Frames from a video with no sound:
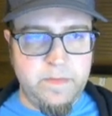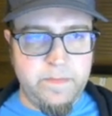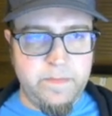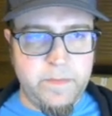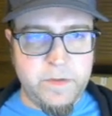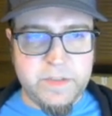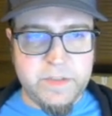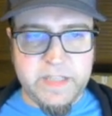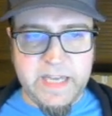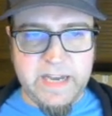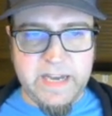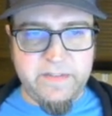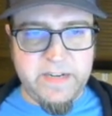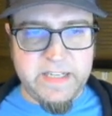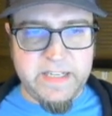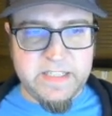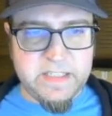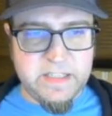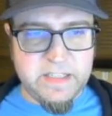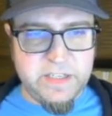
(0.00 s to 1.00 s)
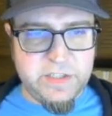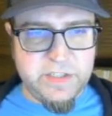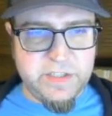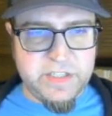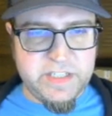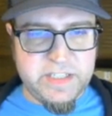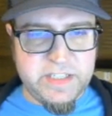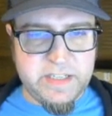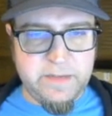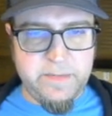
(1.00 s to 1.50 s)
Notice they have an installation
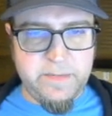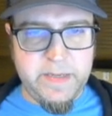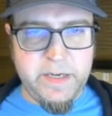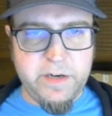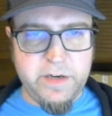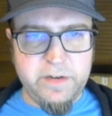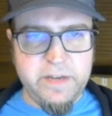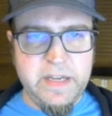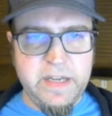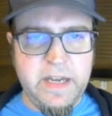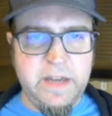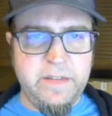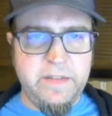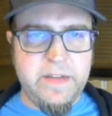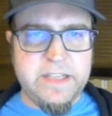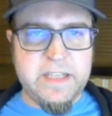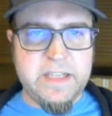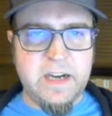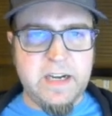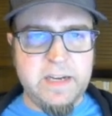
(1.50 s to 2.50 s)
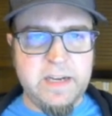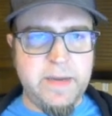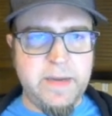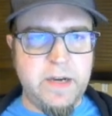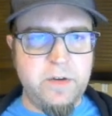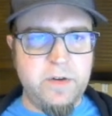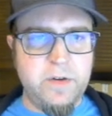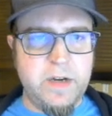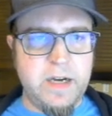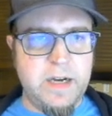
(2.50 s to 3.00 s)
step here. They talk
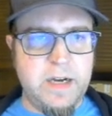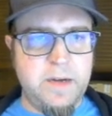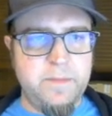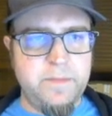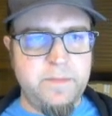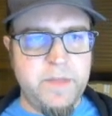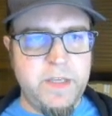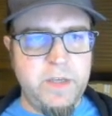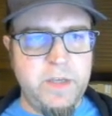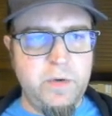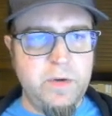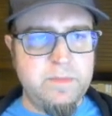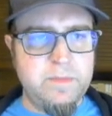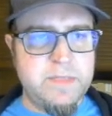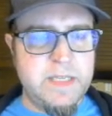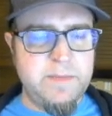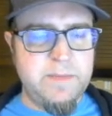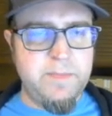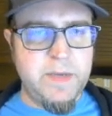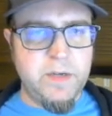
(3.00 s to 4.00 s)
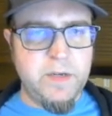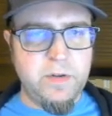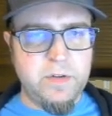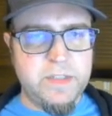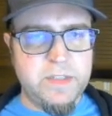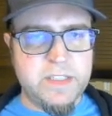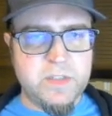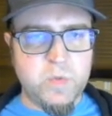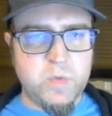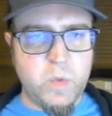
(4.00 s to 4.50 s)
about the UMD
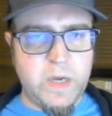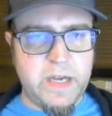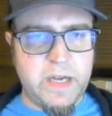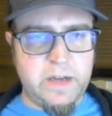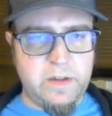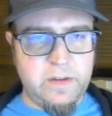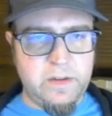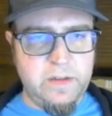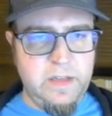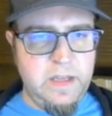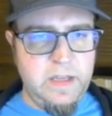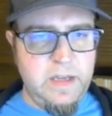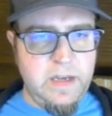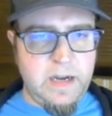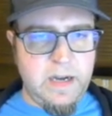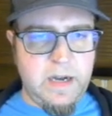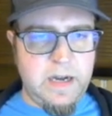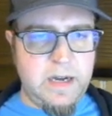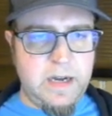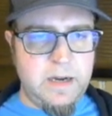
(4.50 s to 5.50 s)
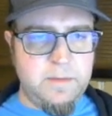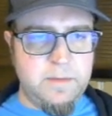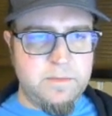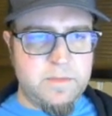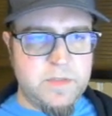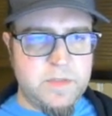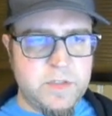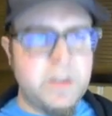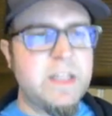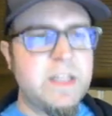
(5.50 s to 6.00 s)
build as well.
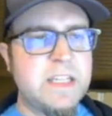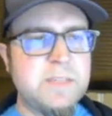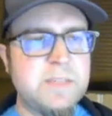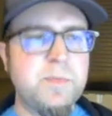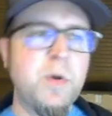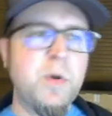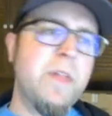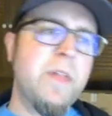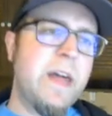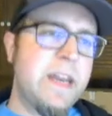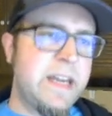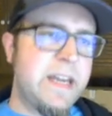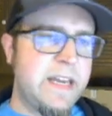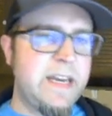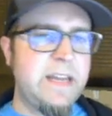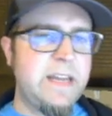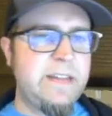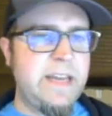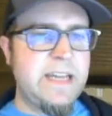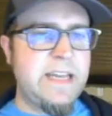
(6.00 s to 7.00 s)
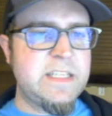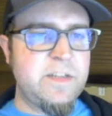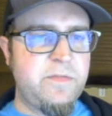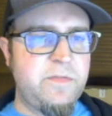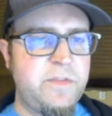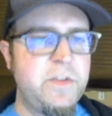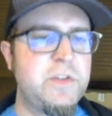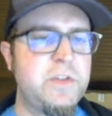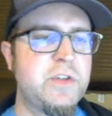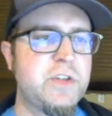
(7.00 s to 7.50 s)
So yeah, let's pull that in. And then as a
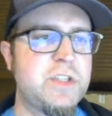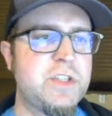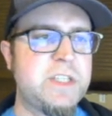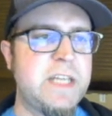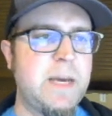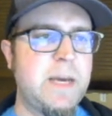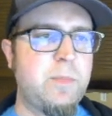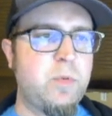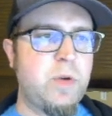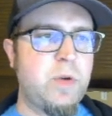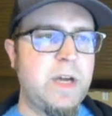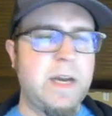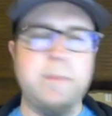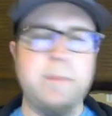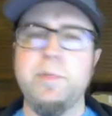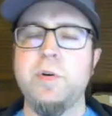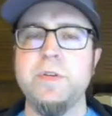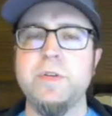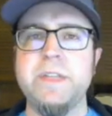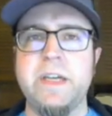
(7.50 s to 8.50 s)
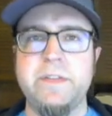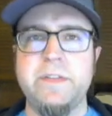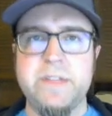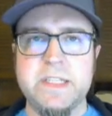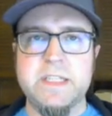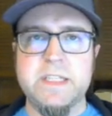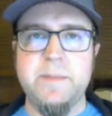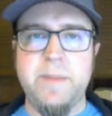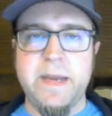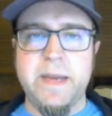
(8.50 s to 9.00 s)
future step, we'll kind of pull down
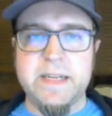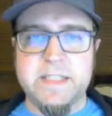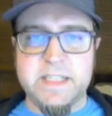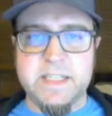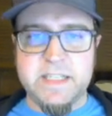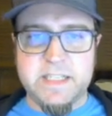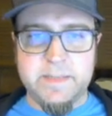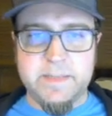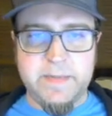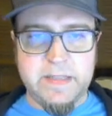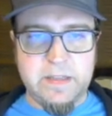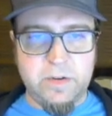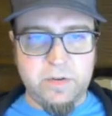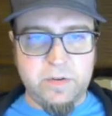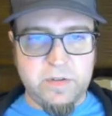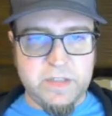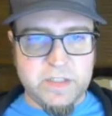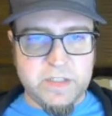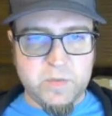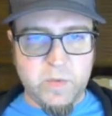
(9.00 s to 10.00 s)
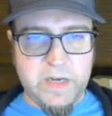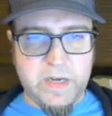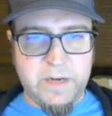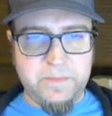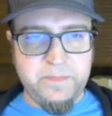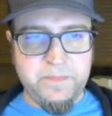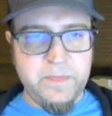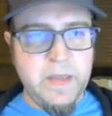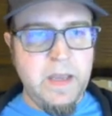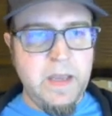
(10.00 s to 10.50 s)
these dependencies to be local as well.
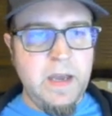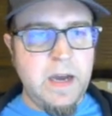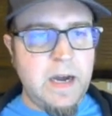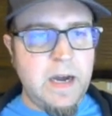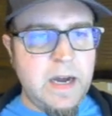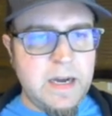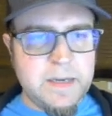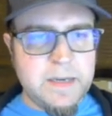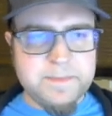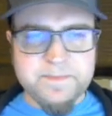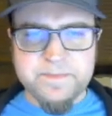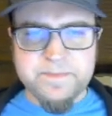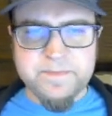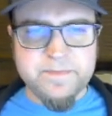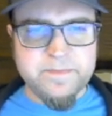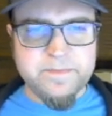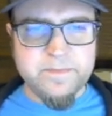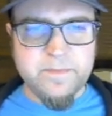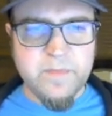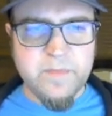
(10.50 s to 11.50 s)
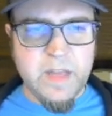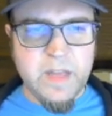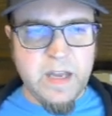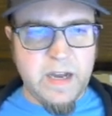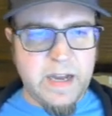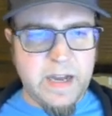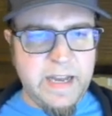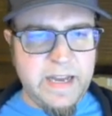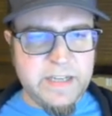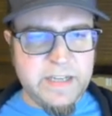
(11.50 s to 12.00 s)

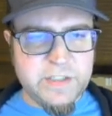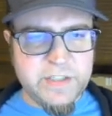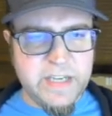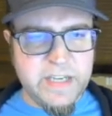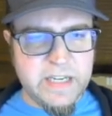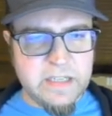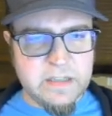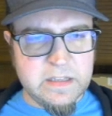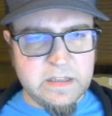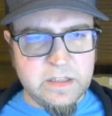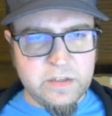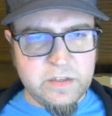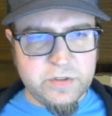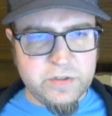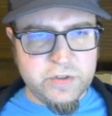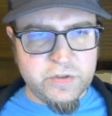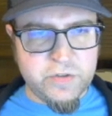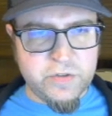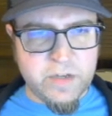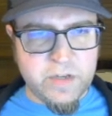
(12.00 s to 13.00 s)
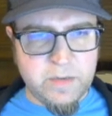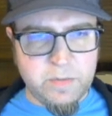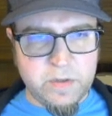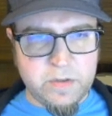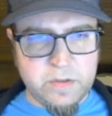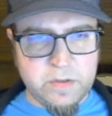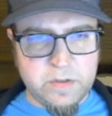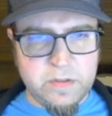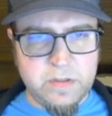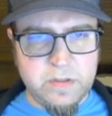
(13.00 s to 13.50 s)
I actually had a little
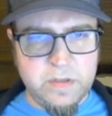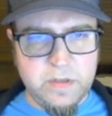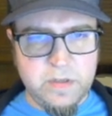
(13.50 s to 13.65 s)
trouble